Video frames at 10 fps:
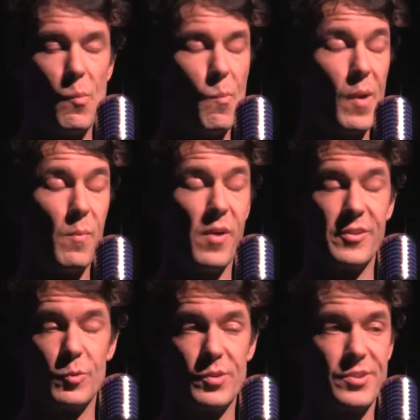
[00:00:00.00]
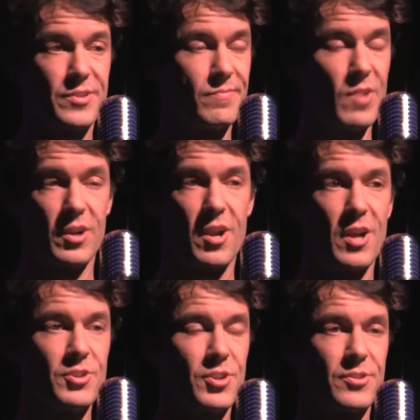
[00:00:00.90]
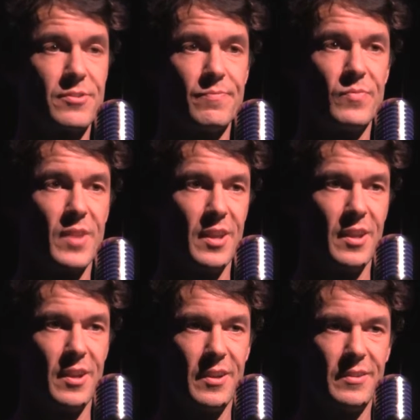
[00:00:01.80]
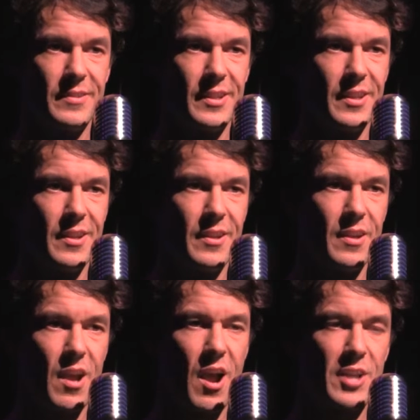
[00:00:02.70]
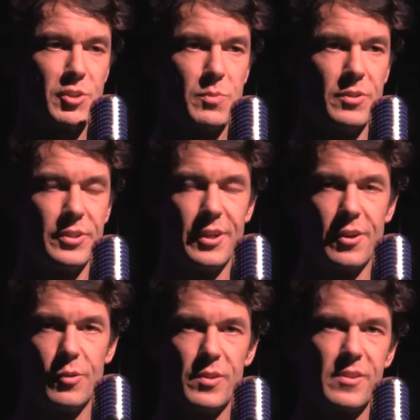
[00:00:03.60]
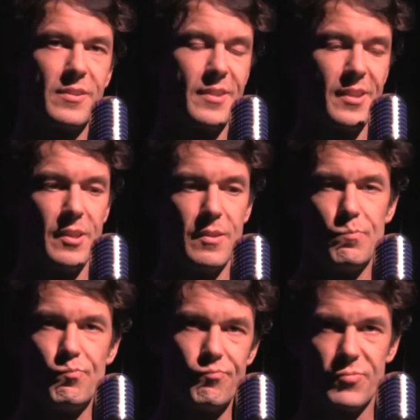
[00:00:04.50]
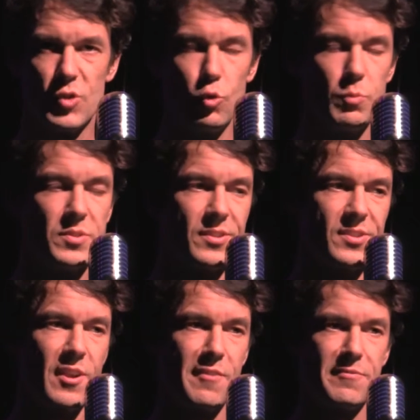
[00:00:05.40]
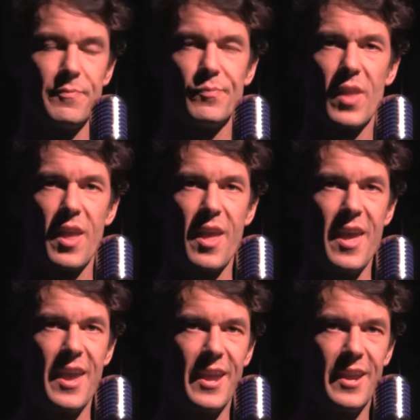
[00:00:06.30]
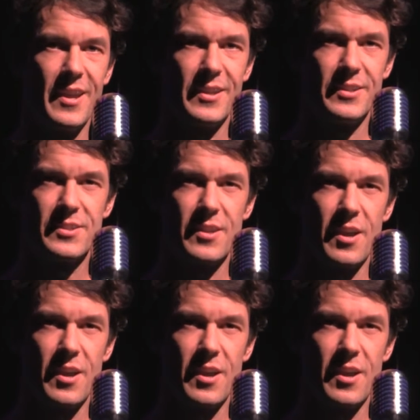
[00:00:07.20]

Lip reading: my mother was unconscious in a hospital, with tubes and stuff. And